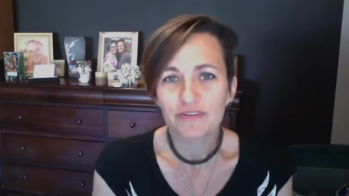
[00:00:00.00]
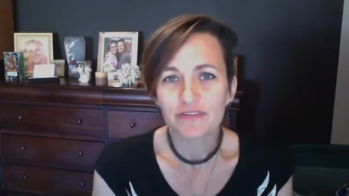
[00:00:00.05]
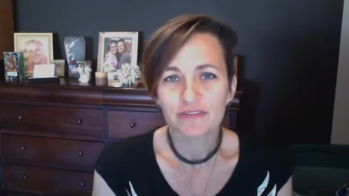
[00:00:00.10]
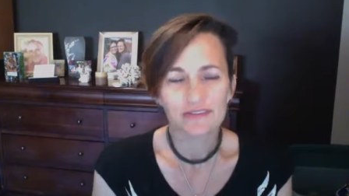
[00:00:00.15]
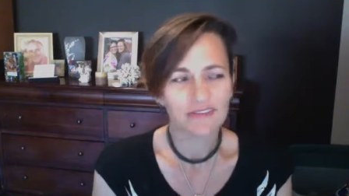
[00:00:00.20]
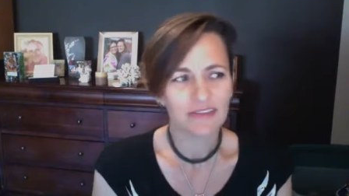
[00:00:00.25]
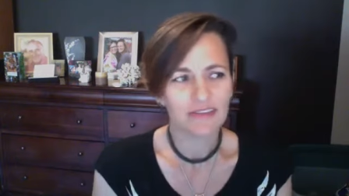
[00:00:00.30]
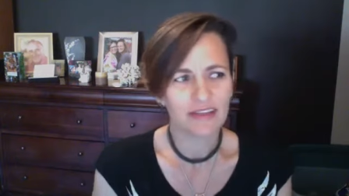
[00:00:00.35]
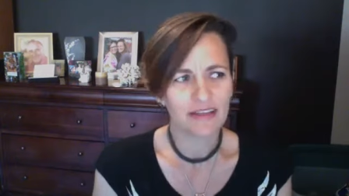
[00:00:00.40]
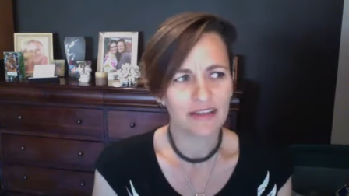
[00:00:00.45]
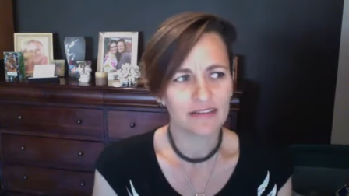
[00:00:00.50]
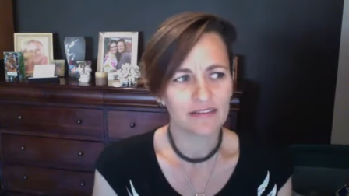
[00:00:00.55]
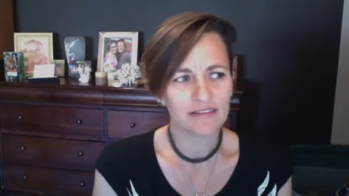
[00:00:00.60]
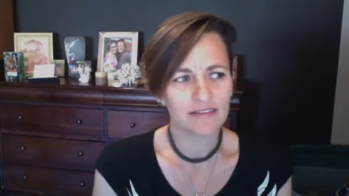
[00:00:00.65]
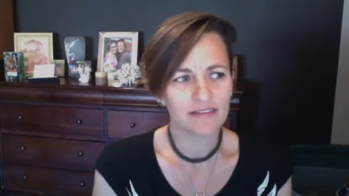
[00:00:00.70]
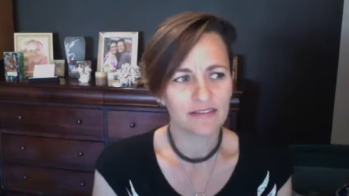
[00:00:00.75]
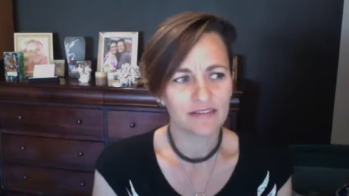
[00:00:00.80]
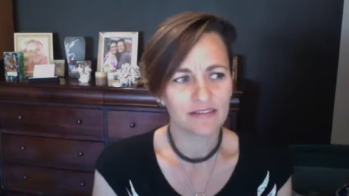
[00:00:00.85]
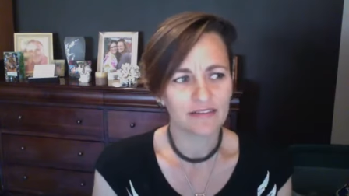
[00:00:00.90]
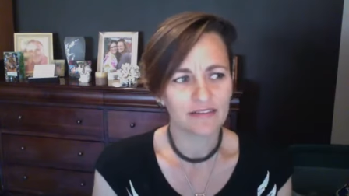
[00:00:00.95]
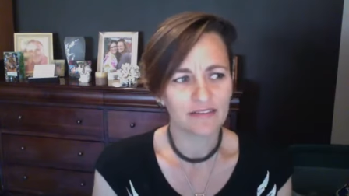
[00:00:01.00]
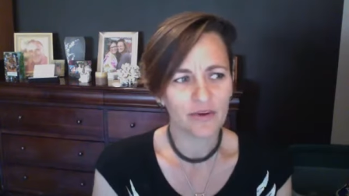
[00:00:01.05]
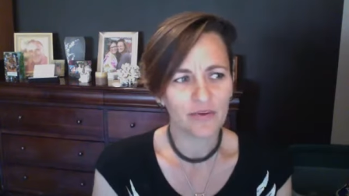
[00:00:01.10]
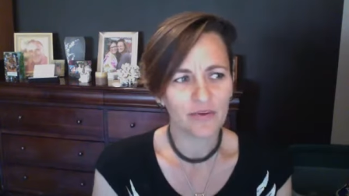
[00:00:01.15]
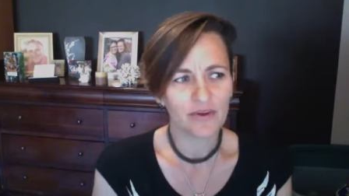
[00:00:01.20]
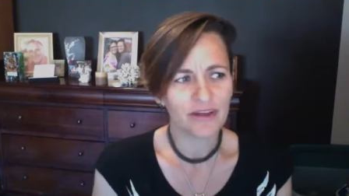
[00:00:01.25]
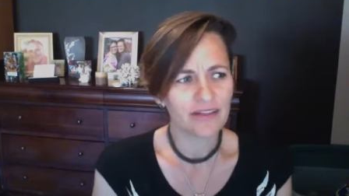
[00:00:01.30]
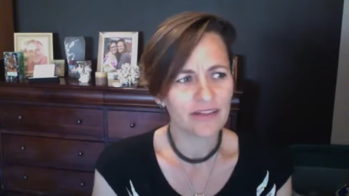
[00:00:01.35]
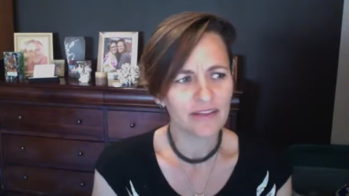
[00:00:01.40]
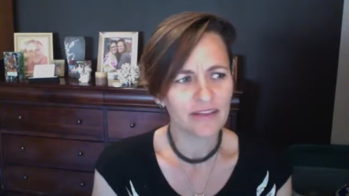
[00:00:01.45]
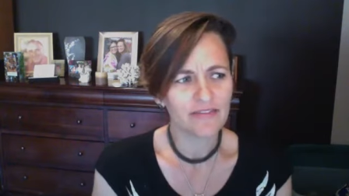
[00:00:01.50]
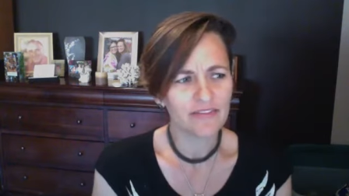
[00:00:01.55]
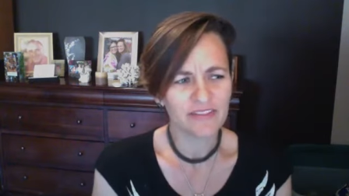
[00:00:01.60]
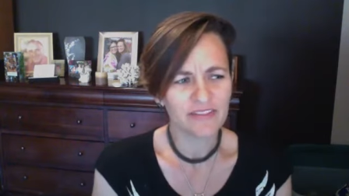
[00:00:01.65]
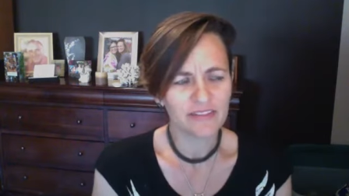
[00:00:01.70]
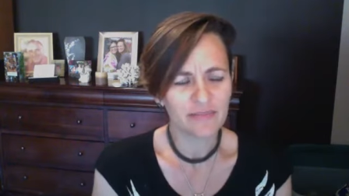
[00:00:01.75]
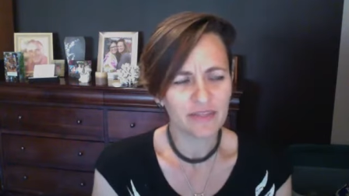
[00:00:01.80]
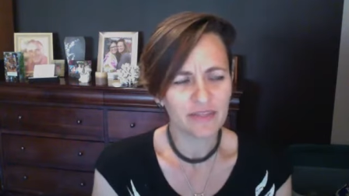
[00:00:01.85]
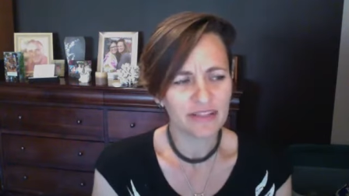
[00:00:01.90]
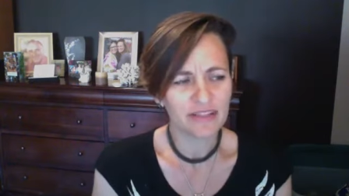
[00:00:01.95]
Like, don't I love you?
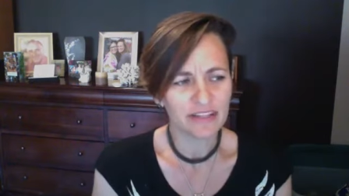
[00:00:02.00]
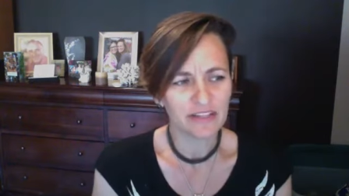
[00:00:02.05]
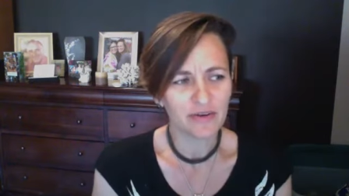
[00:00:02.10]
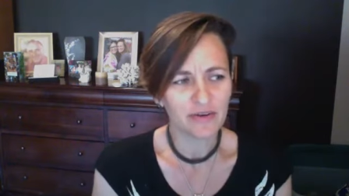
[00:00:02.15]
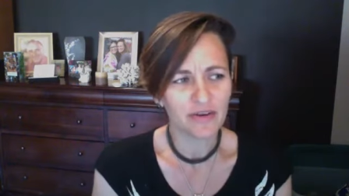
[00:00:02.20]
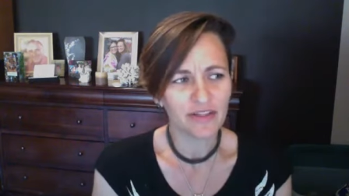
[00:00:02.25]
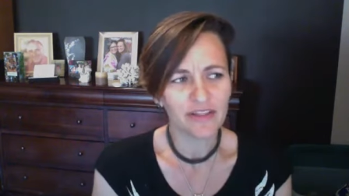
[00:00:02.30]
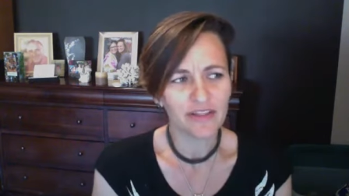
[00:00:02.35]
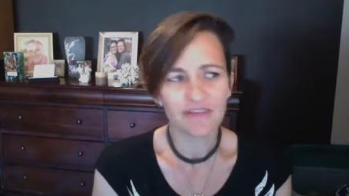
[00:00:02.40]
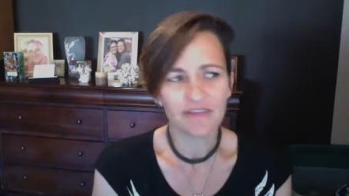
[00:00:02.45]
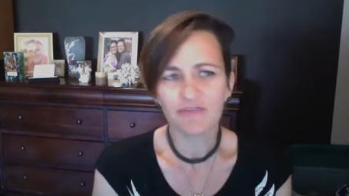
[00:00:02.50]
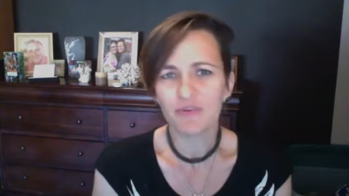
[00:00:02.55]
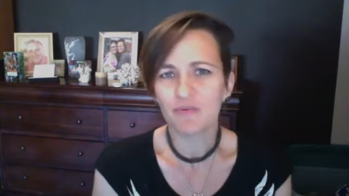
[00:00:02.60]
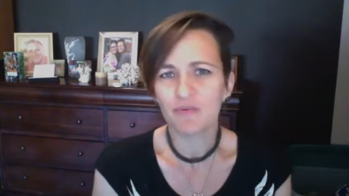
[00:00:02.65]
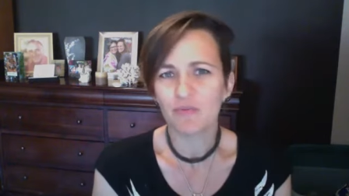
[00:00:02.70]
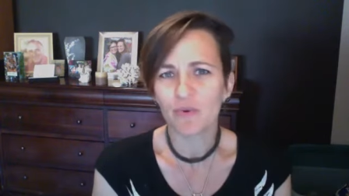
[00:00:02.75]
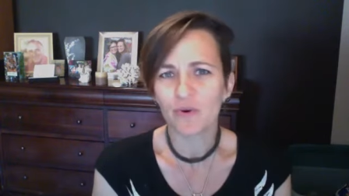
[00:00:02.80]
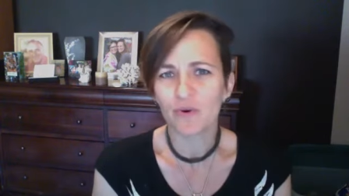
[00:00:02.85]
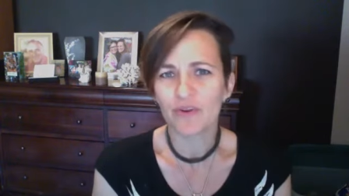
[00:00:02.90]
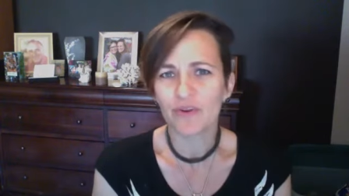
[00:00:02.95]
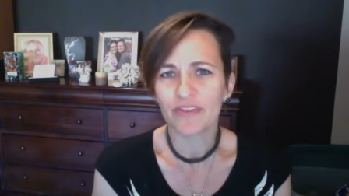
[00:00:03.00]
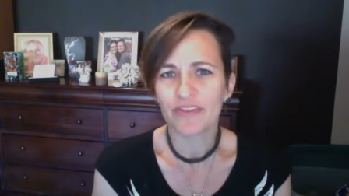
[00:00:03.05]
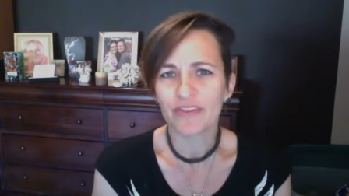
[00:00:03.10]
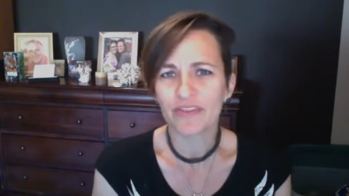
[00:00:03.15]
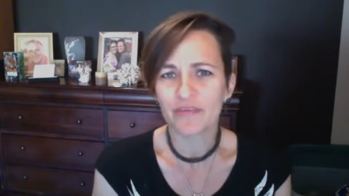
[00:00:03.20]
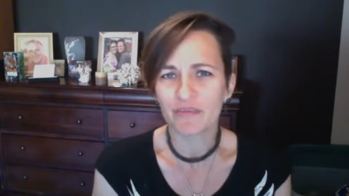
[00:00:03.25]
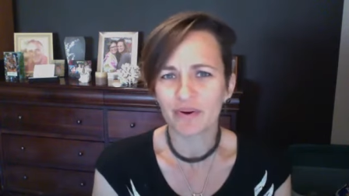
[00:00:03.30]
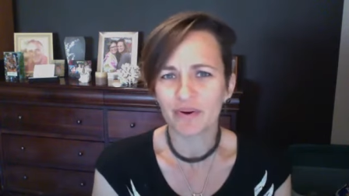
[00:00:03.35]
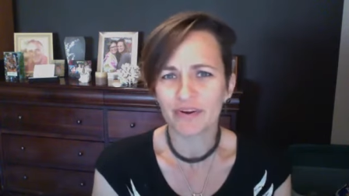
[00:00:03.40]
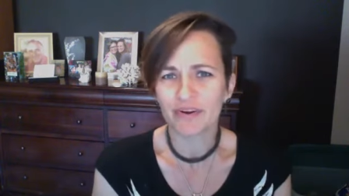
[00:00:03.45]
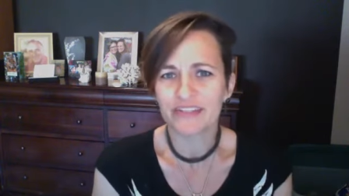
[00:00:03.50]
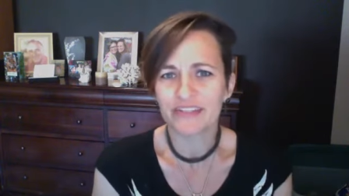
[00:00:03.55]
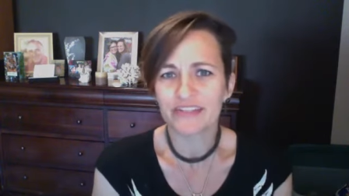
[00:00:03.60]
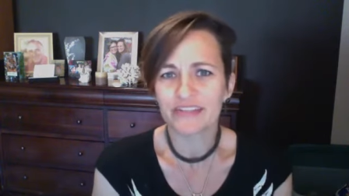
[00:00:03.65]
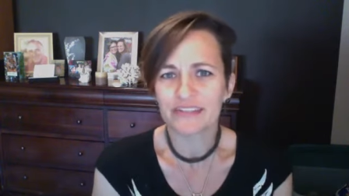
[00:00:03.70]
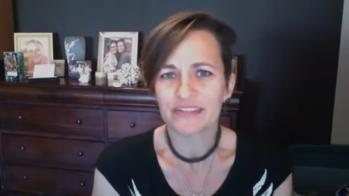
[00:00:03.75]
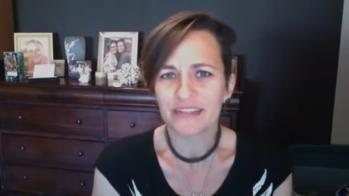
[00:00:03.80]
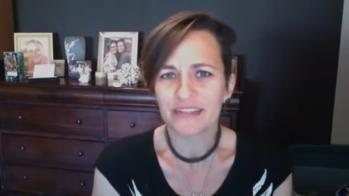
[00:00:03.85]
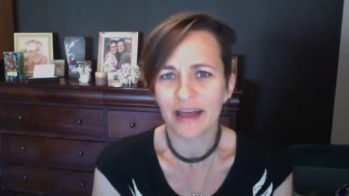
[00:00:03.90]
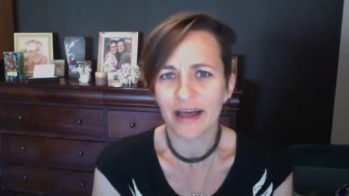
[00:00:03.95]
Something like, don't I love you more than the birds in the
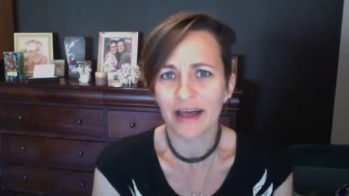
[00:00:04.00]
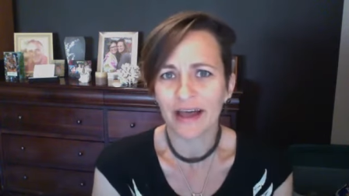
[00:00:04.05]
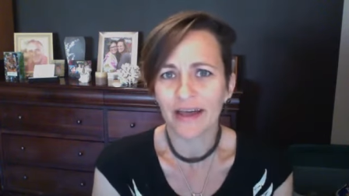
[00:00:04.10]
sky?